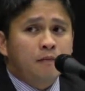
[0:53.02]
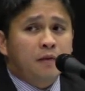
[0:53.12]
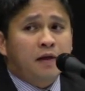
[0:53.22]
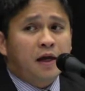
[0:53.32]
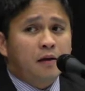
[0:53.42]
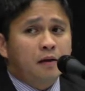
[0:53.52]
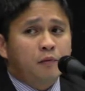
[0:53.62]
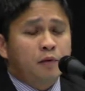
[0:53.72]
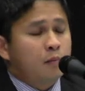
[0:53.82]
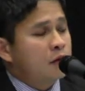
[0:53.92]
for the
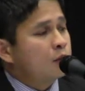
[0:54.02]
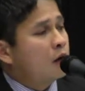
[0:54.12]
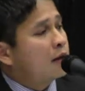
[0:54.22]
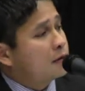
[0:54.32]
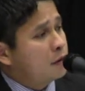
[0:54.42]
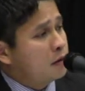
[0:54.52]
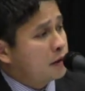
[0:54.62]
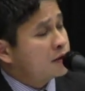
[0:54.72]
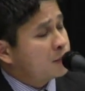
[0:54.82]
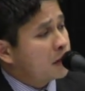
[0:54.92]
candidate with the most prosecuting
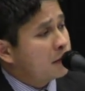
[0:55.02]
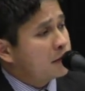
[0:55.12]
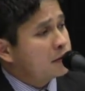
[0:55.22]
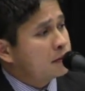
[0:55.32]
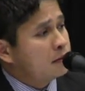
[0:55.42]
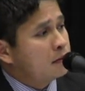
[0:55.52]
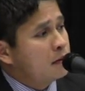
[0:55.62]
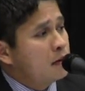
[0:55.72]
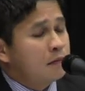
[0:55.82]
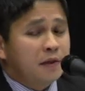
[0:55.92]
experience,
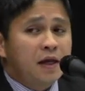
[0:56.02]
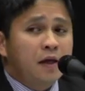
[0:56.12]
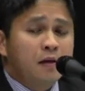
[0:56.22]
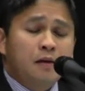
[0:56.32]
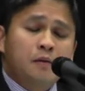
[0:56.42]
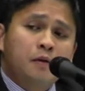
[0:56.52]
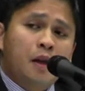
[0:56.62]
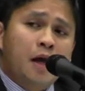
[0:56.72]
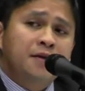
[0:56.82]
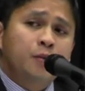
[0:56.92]
for the candidate that
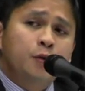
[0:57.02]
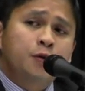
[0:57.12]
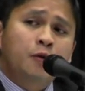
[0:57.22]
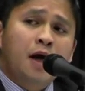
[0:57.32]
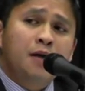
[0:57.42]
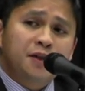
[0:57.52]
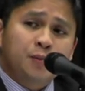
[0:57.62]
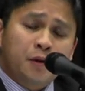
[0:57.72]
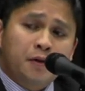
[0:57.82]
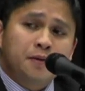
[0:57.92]
has the most trial
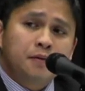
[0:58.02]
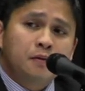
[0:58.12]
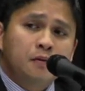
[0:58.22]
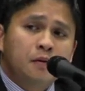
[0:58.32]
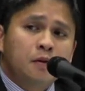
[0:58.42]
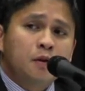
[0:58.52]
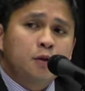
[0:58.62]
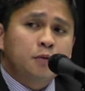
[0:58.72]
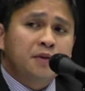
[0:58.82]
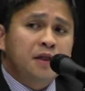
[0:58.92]
experience,
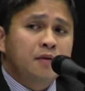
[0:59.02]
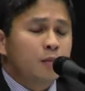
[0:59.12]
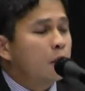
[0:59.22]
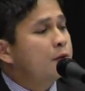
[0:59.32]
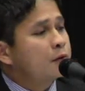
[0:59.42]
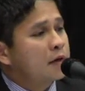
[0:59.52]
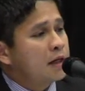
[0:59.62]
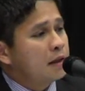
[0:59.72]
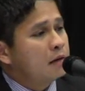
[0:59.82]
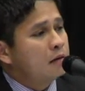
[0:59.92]
who's received the most
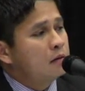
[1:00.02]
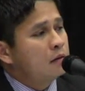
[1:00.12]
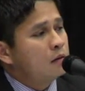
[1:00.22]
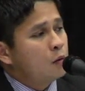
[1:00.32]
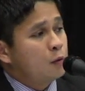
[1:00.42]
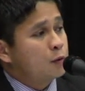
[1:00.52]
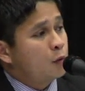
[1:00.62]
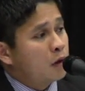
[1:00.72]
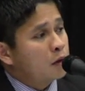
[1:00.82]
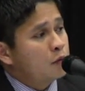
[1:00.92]
training, who's
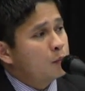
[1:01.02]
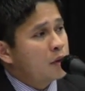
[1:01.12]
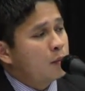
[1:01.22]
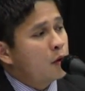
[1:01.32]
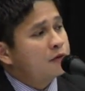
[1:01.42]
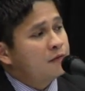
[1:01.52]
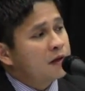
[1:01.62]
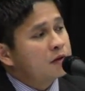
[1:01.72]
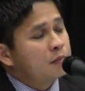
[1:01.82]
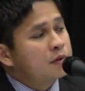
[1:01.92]
worked with the most
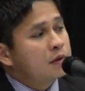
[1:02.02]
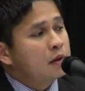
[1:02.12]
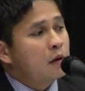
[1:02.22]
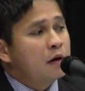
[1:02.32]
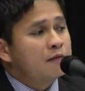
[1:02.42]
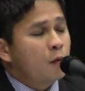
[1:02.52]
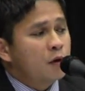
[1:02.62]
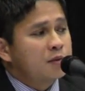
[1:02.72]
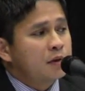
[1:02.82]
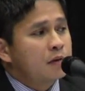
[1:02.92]
victims in law
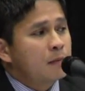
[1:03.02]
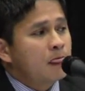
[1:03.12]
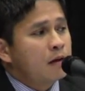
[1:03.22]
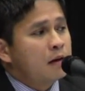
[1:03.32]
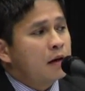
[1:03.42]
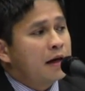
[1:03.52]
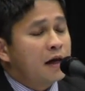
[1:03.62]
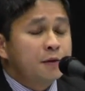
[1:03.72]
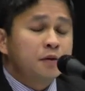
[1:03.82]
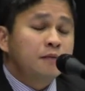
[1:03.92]
enforcement, I ask